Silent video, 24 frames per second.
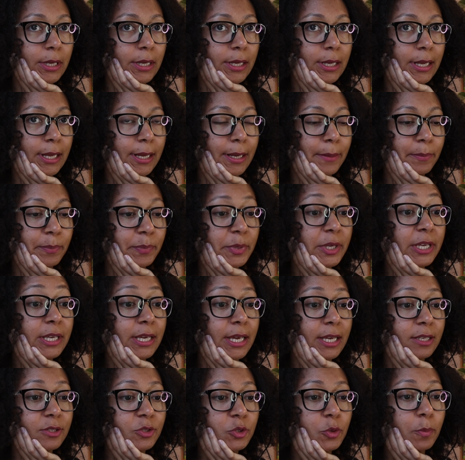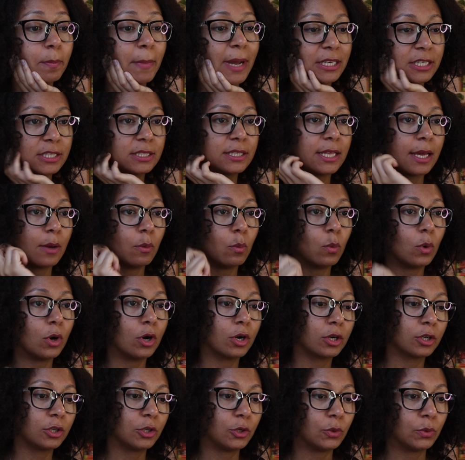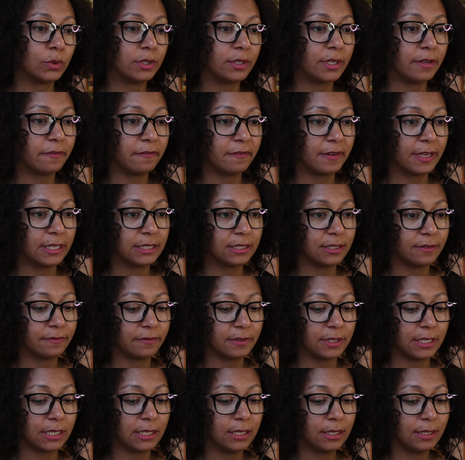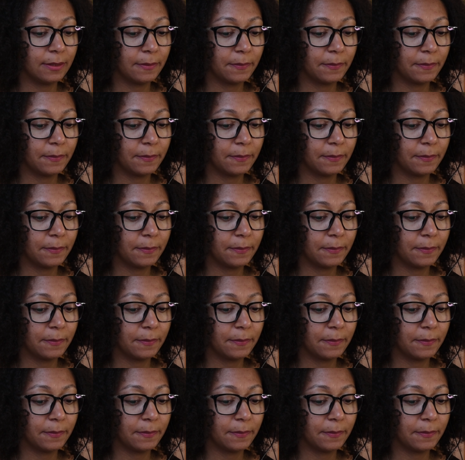BAs to manage their workload effectively?